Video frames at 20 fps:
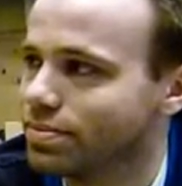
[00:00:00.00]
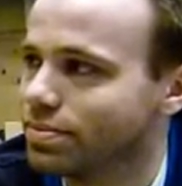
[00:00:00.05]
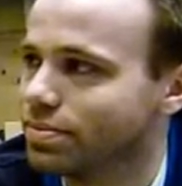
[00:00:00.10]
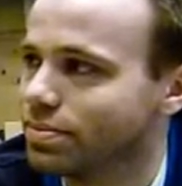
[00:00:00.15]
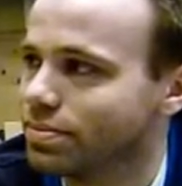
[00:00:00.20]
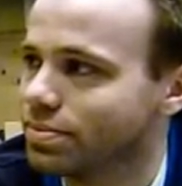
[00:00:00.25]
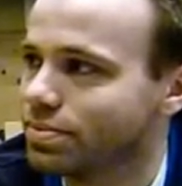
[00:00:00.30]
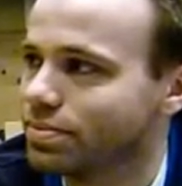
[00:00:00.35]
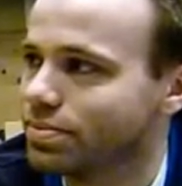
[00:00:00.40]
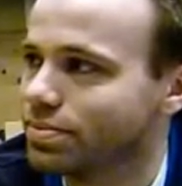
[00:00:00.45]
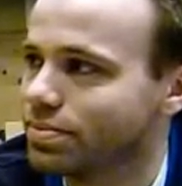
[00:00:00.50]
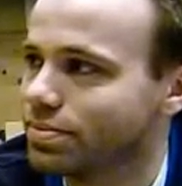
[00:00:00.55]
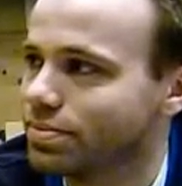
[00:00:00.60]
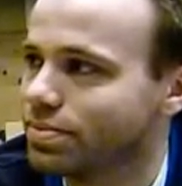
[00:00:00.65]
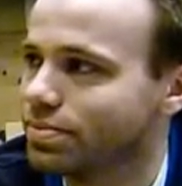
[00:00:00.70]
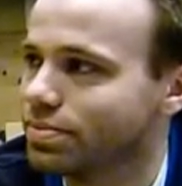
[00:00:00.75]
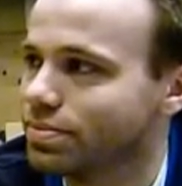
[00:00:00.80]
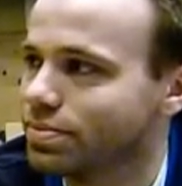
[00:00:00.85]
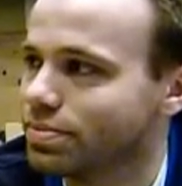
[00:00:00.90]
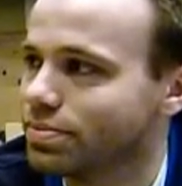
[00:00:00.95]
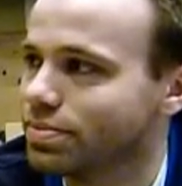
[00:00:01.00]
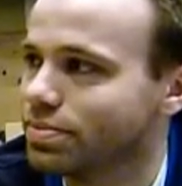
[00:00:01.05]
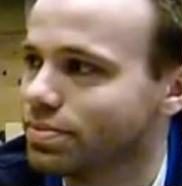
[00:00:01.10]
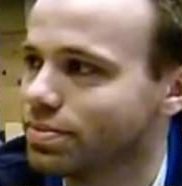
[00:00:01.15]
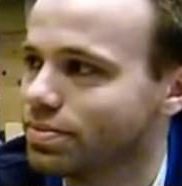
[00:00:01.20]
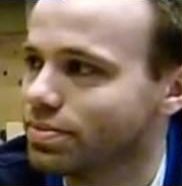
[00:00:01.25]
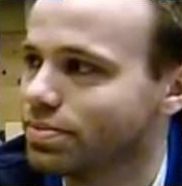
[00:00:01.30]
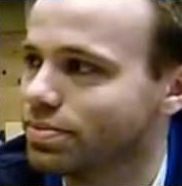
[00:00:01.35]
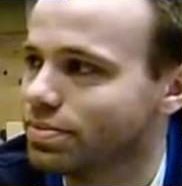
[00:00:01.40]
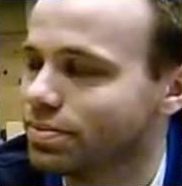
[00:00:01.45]

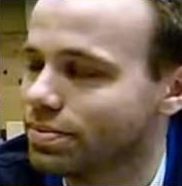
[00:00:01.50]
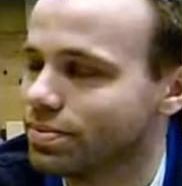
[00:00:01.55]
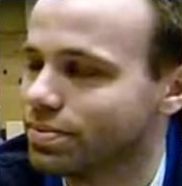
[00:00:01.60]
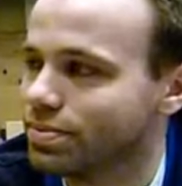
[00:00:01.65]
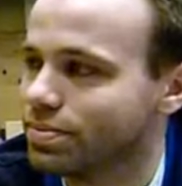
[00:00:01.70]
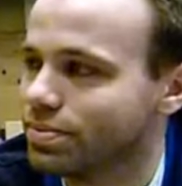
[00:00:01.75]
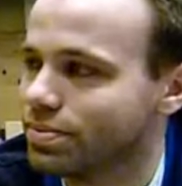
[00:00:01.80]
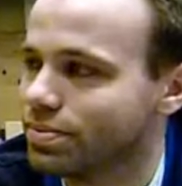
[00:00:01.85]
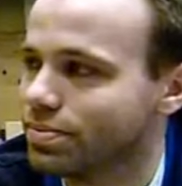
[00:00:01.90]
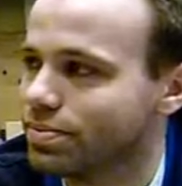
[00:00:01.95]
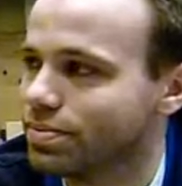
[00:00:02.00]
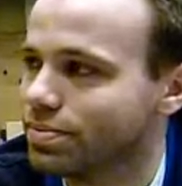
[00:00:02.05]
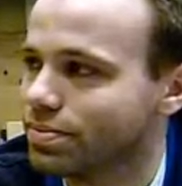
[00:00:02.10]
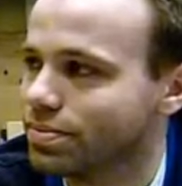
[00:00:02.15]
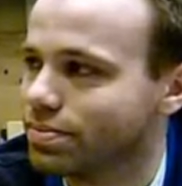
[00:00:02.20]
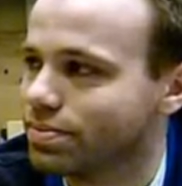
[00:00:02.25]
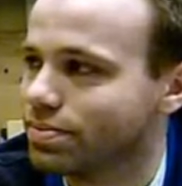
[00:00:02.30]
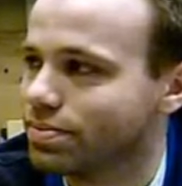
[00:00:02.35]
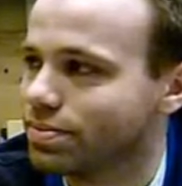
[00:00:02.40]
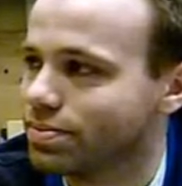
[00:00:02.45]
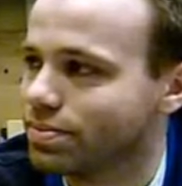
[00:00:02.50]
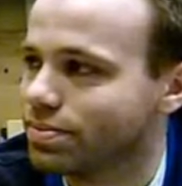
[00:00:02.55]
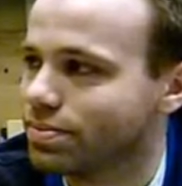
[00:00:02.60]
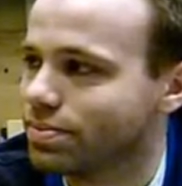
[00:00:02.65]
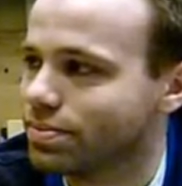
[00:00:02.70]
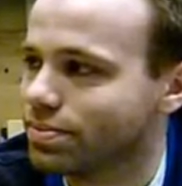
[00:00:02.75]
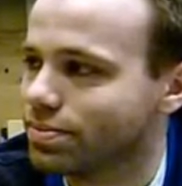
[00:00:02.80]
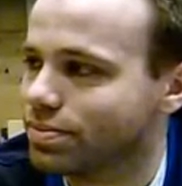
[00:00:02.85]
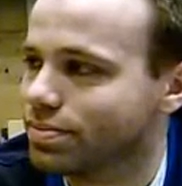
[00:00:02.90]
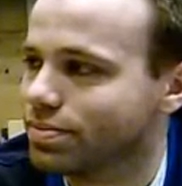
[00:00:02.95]

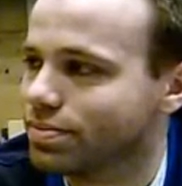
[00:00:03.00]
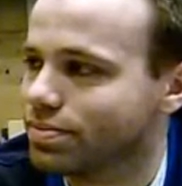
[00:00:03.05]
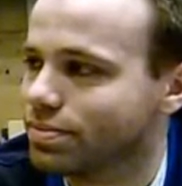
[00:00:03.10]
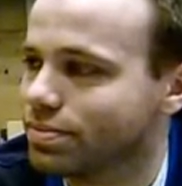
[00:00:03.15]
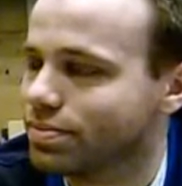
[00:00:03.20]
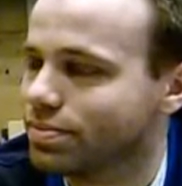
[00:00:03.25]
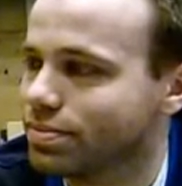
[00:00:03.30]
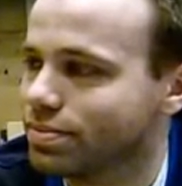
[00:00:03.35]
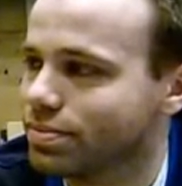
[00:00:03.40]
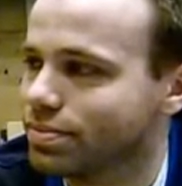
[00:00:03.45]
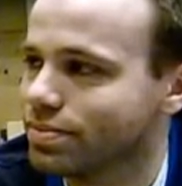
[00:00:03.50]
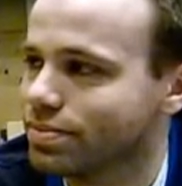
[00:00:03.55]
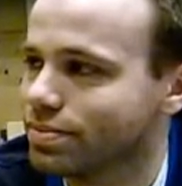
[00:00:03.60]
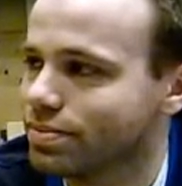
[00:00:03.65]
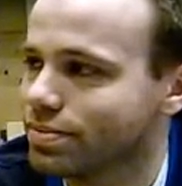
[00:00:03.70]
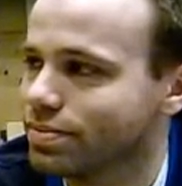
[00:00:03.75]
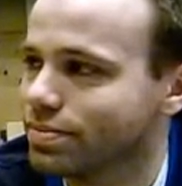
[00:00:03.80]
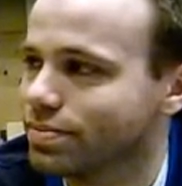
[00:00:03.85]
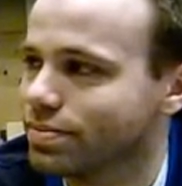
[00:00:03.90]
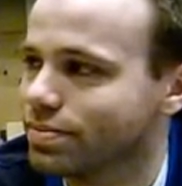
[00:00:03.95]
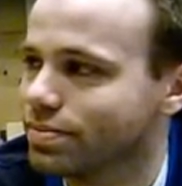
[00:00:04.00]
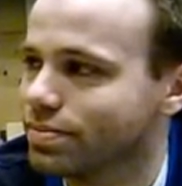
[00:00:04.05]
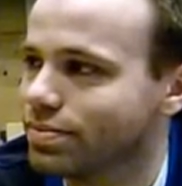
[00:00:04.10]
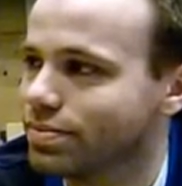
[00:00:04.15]
This person isn't speaking.